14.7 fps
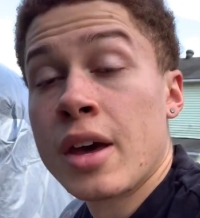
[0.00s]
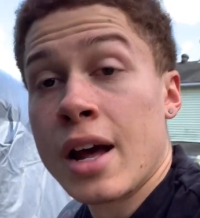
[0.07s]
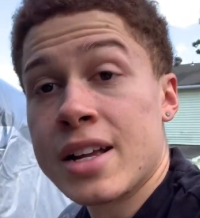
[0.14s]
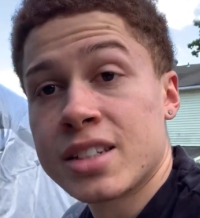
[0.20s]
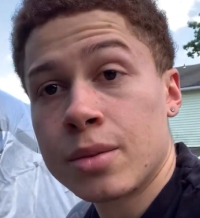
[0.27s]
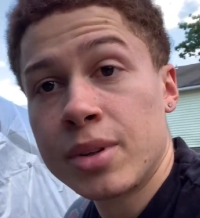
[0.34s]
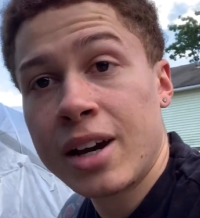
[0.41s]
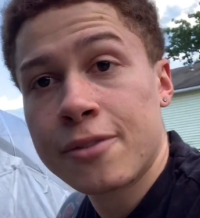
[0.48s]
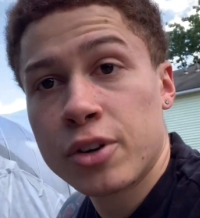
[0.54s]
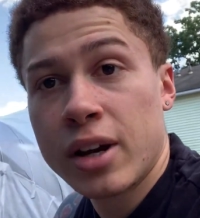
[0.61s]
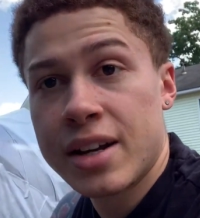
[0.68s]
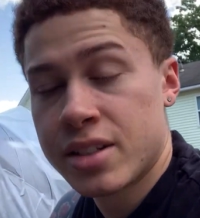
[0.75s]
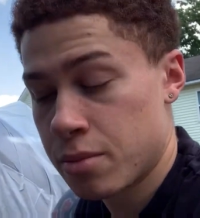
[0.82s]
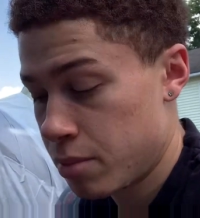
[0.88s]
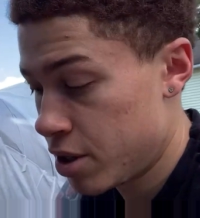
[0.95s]
And something I
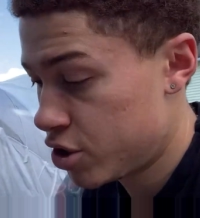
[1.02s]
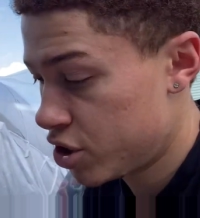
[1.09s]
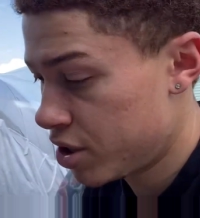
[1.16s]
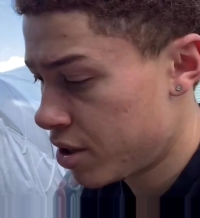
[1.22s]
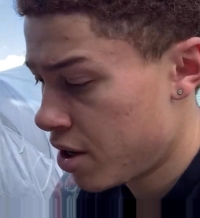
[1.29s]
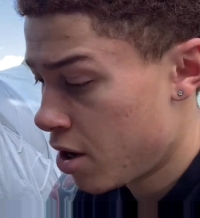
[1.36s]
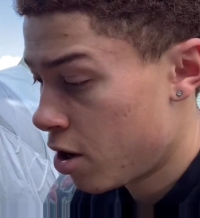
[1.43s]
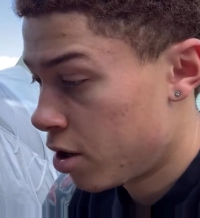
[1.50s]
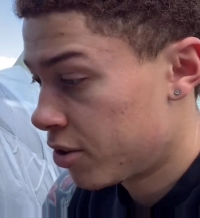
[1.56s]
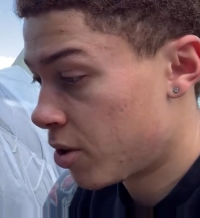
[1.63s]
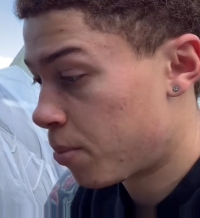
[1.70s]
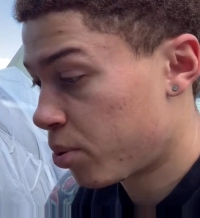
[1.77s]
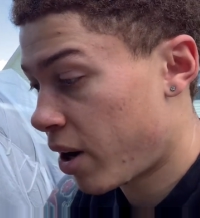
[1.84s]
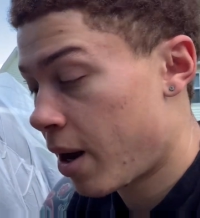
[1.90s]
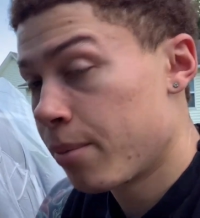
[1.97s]
forgot to mention, the
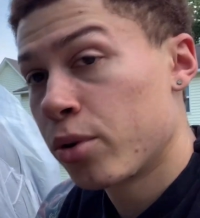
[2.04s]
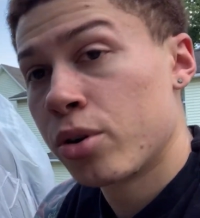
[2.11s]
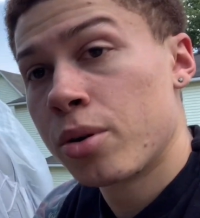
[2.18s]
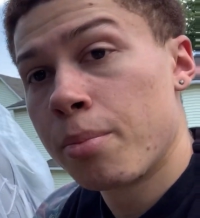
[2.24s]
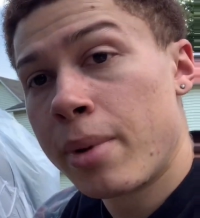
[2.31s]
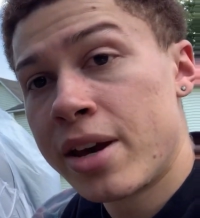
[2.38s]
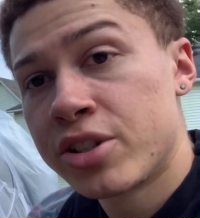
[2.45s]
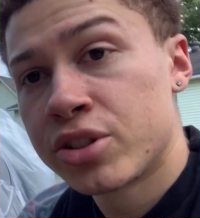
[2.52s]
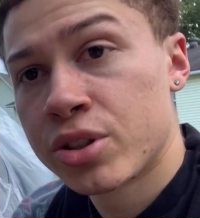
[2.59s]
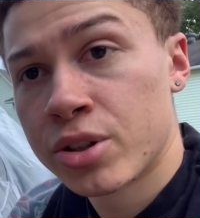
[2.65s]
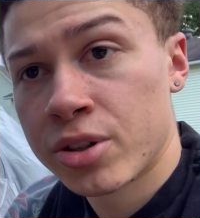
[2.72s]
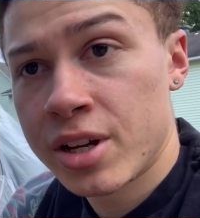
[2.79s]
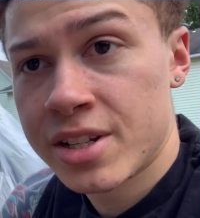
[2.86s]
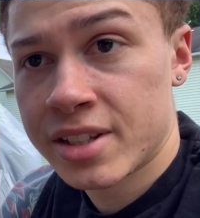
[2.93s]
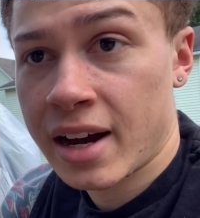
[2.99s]
primer, make
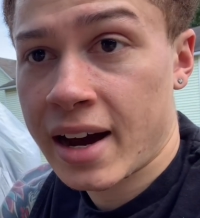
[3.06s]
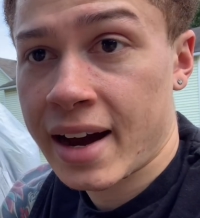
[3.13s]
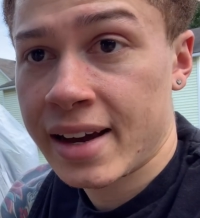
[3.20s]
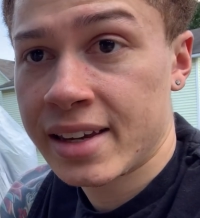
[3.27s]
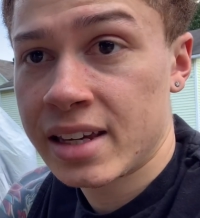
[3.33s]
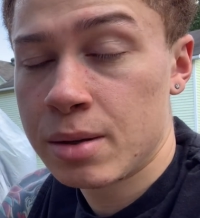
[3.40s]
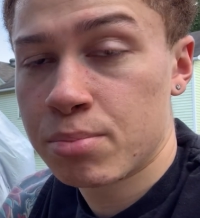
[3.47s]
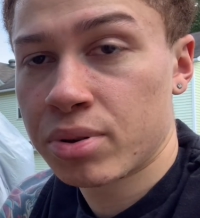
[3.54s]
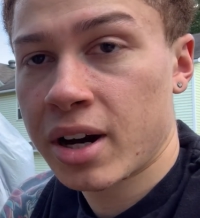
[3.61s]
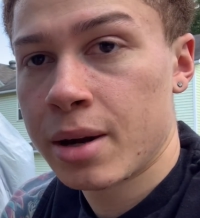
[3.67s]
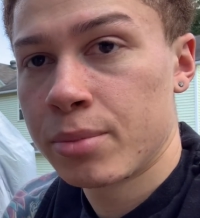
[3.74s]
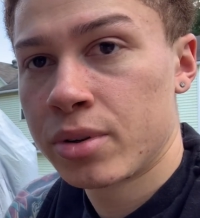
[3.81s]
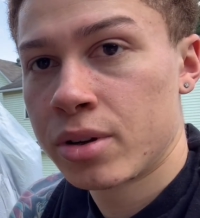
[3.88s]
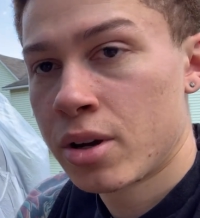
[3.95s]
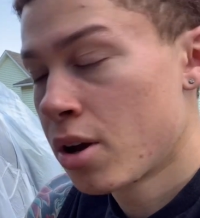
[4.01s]
sure it's the high heat
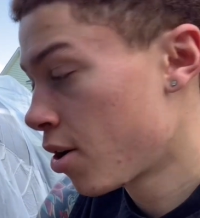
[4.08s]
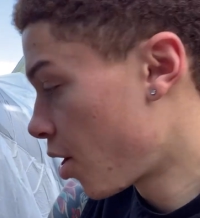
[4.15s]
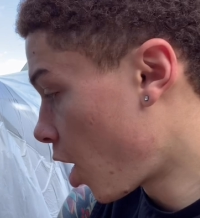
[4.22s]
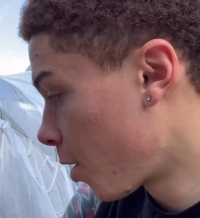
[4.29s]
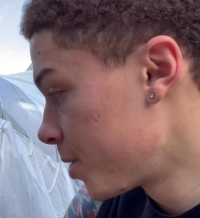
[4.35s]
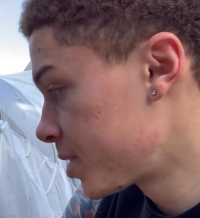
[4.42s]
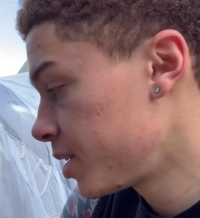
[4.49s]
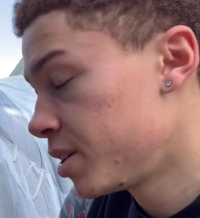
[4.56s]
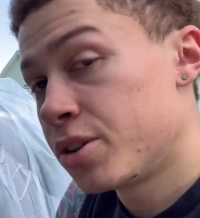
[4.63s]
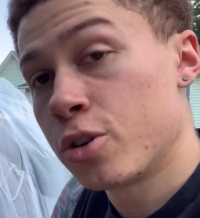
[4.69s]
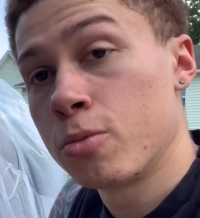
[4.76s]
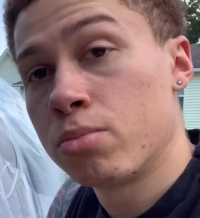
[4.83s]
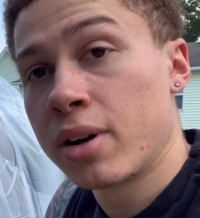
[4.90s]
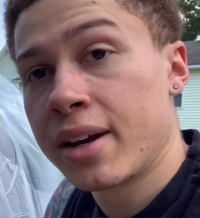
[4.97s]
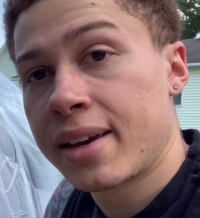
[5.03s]
primer. Obviously
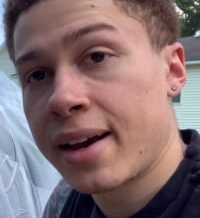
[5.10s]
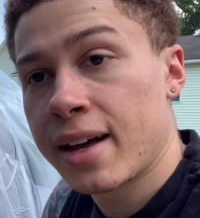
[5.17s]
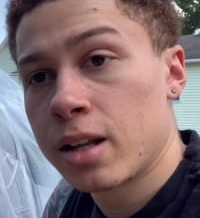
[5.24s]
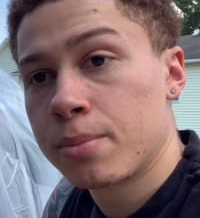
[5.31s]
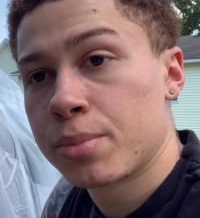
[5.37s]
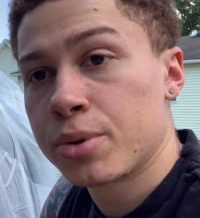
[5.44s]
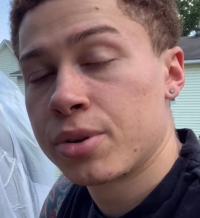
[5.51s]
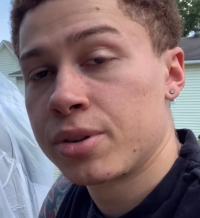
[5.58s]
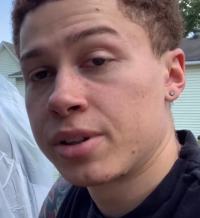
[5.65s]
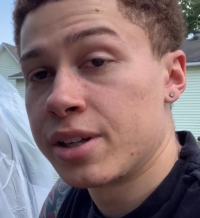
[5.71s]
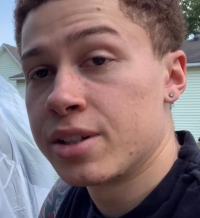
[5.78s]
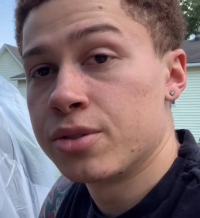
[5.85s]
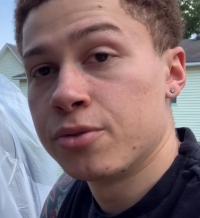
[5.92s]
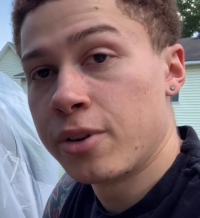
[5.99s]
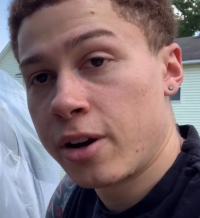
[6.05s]
your brake caliper
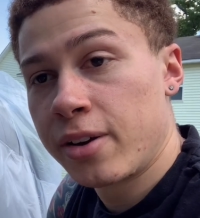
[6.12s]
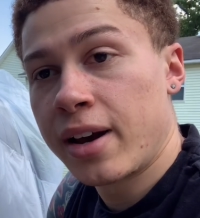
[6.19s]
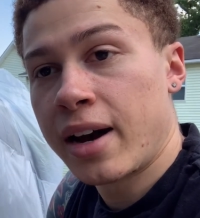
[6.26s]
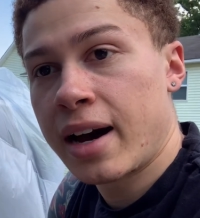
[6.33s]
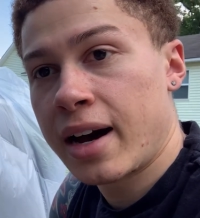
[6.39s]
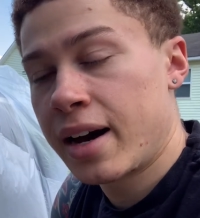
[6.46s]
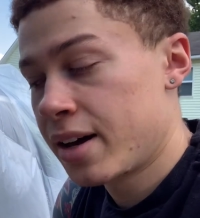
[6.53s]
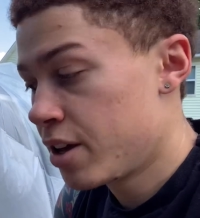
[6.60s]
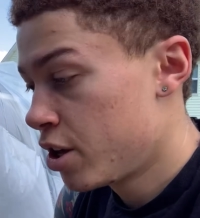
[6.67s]
gets very hot,